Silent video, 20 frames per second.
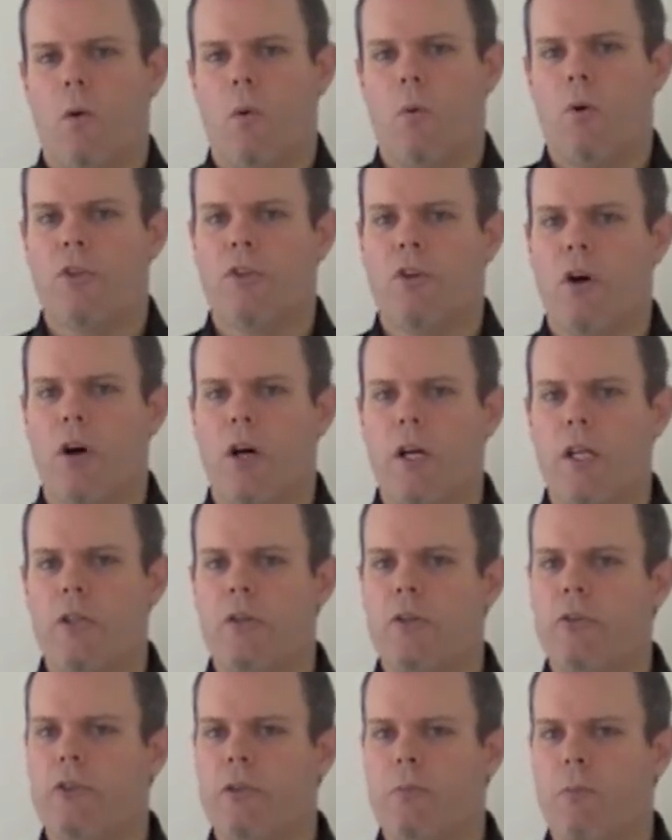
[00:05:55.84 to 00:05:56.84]
Was I
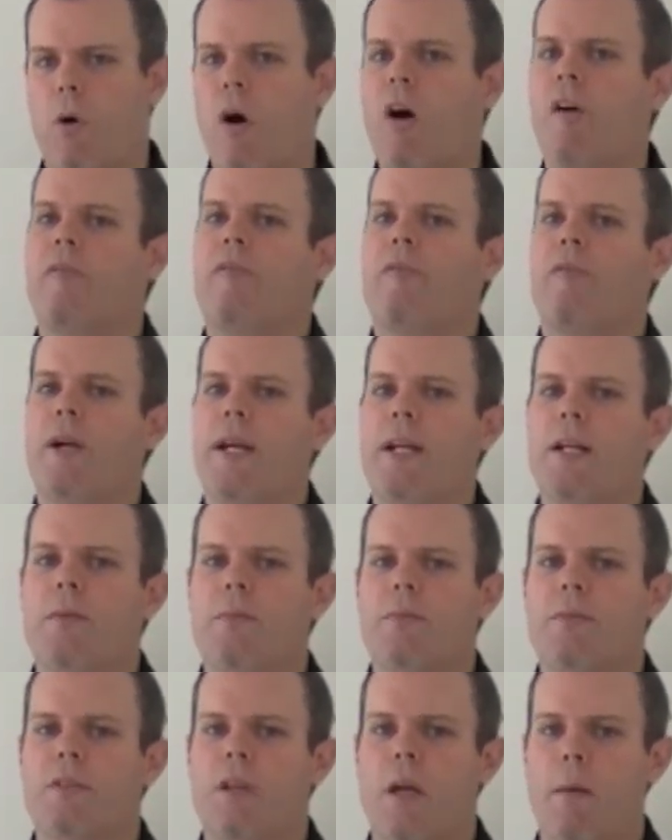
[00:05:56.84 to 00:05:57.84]
using my
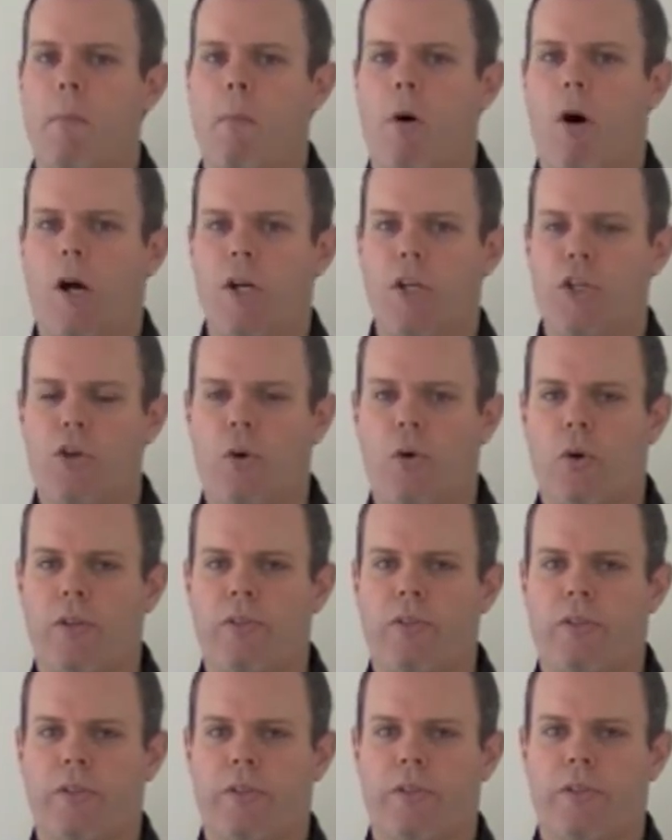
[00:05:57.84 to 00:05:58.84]
freedoms and my
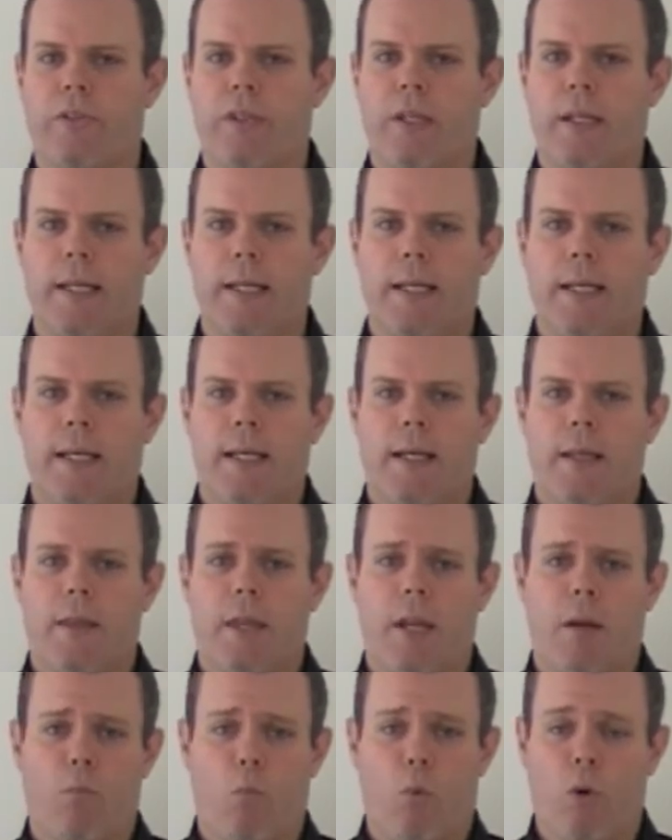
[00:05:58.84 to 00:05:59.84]
choices
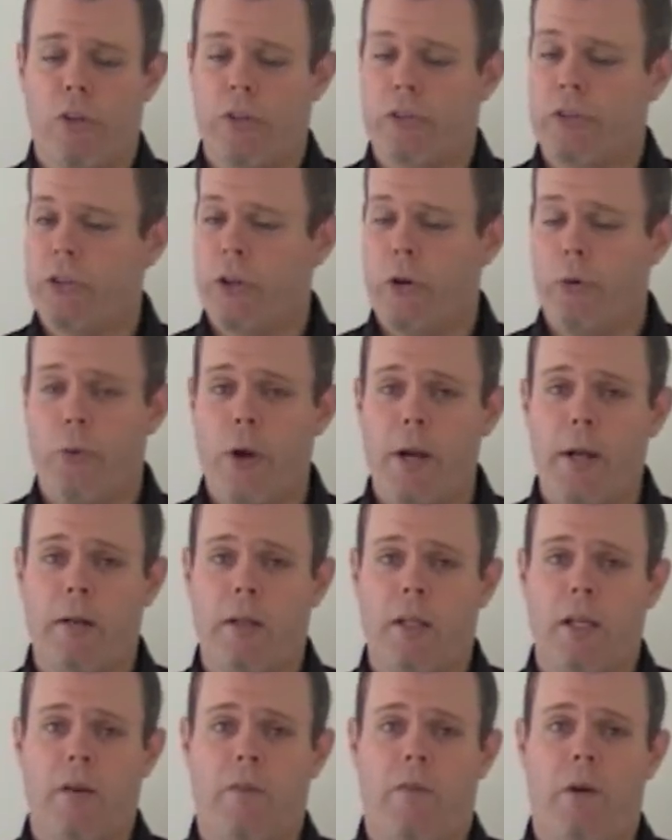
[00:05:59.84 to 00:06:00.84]
that were so
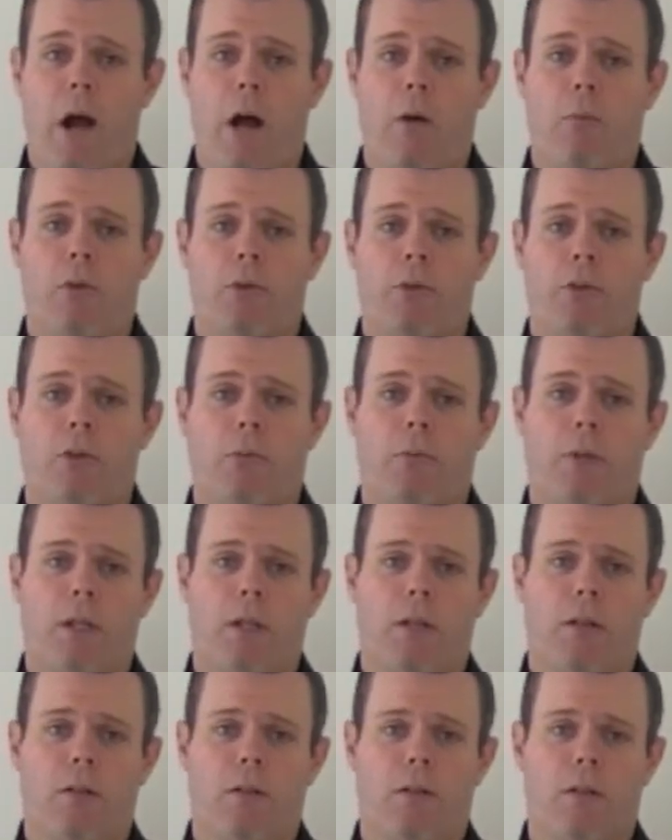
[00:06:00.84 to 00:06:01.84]
readily available to
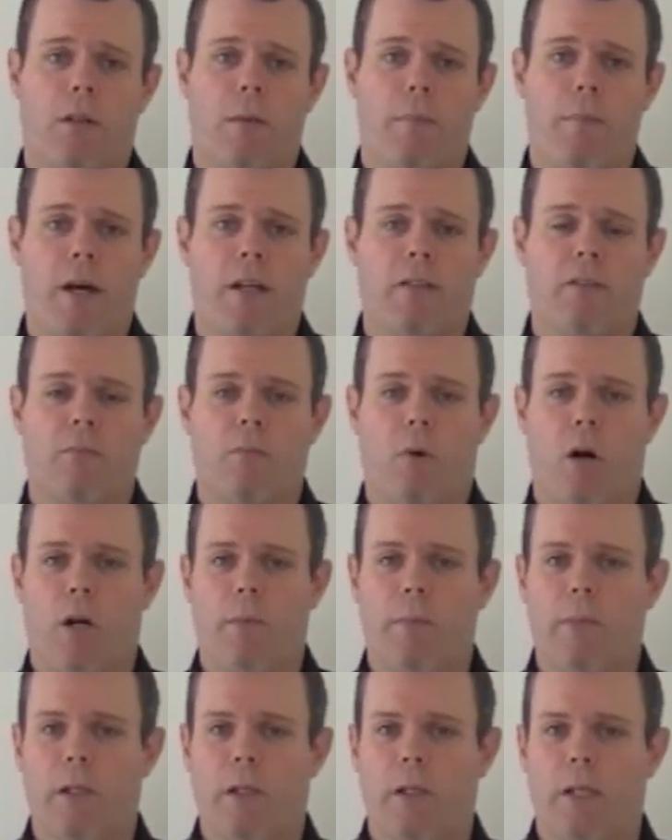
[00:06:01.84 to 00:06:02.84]
me to the best of my
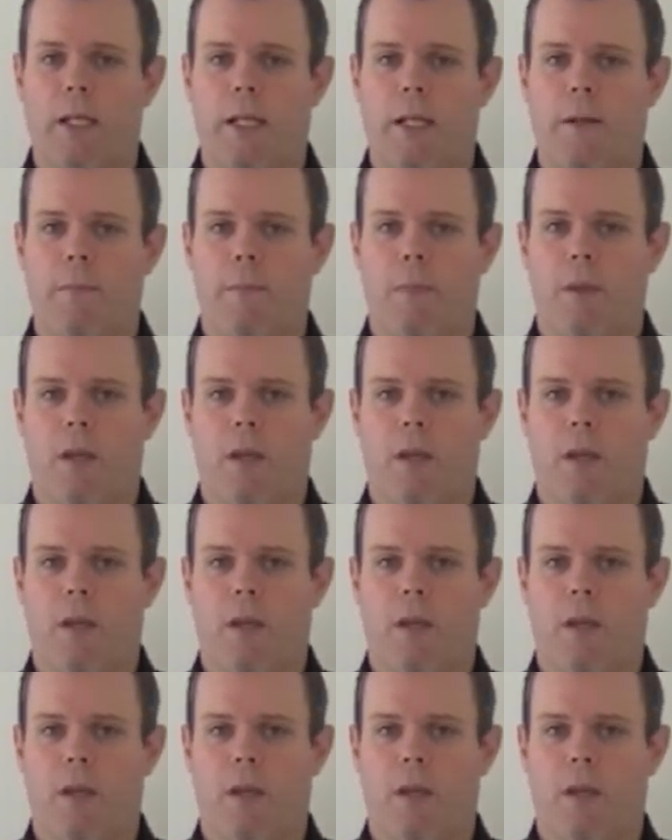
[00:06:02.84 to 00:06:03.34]
ability?